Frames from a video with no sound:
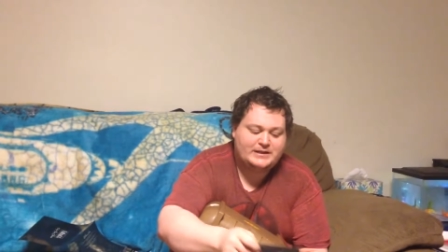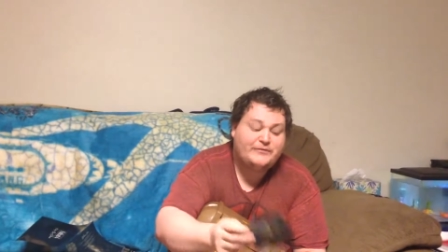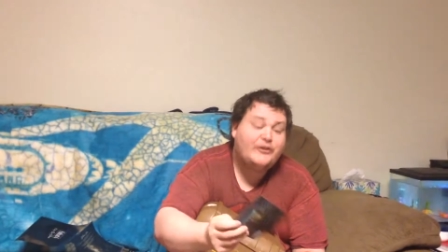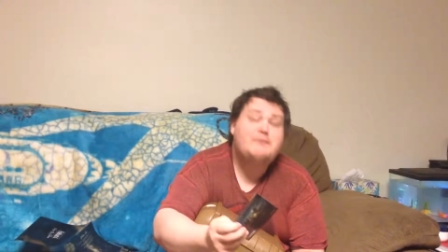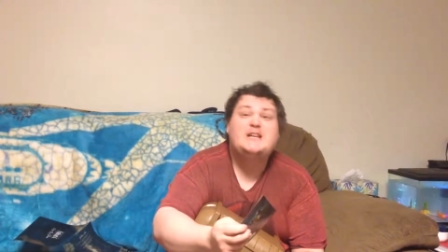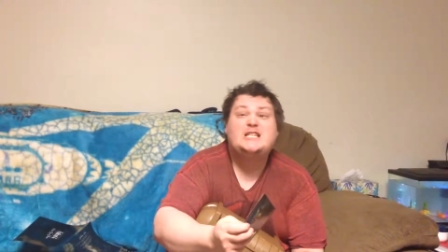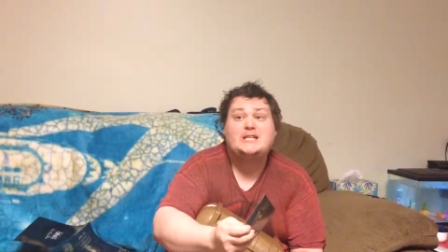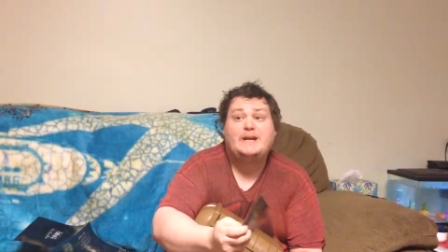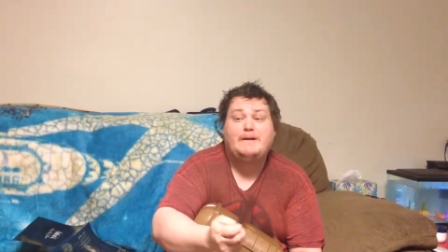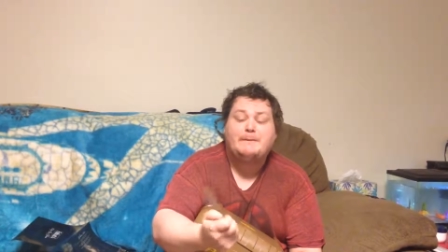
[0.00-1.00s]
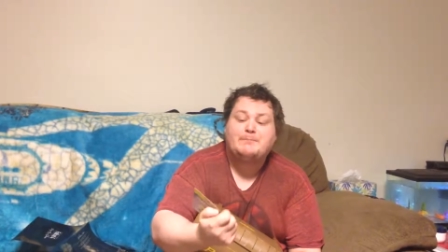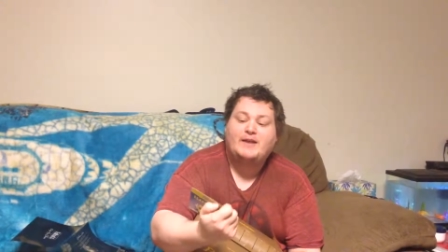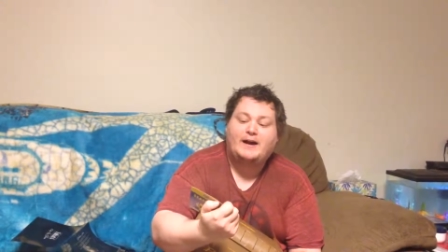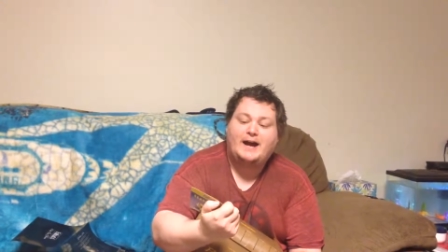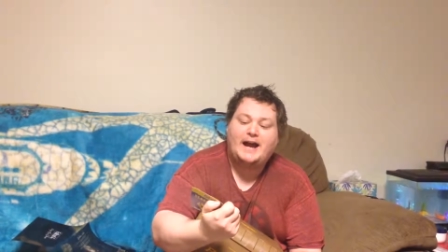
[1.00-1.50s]
it's for the PC.
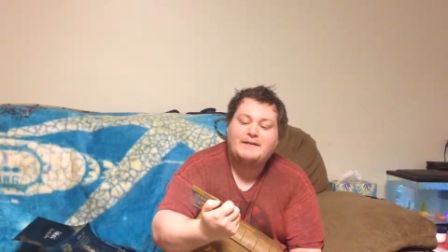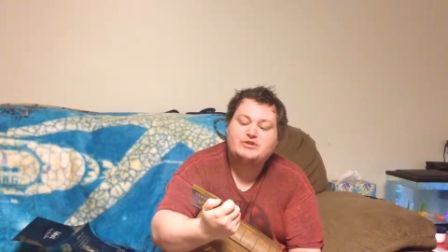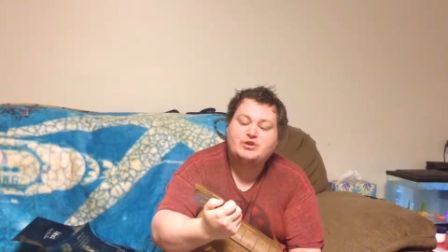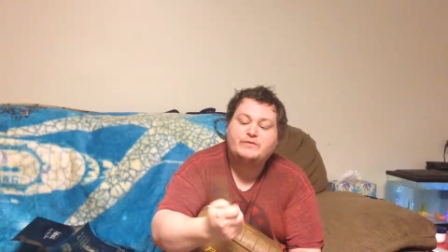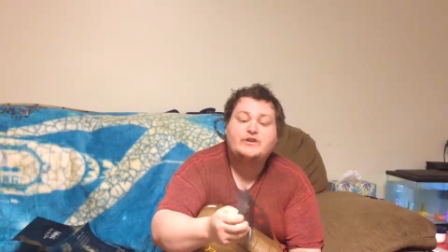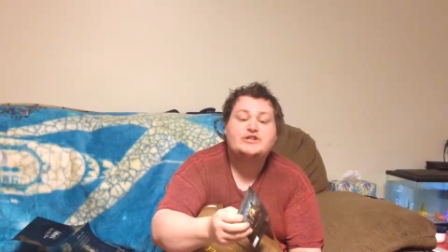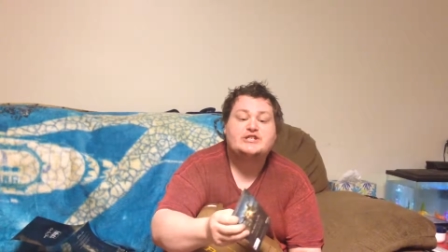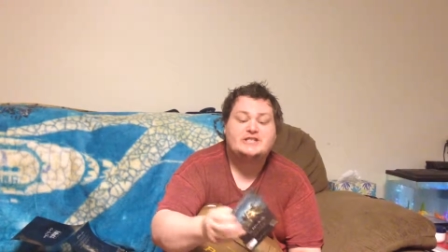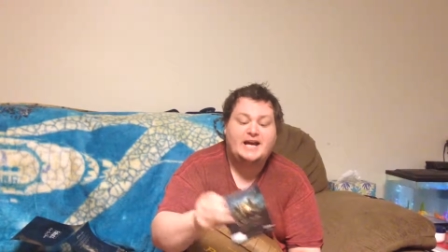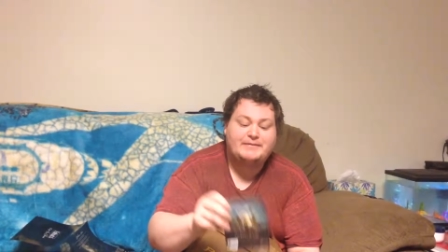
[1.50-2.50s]
I, I have two versions.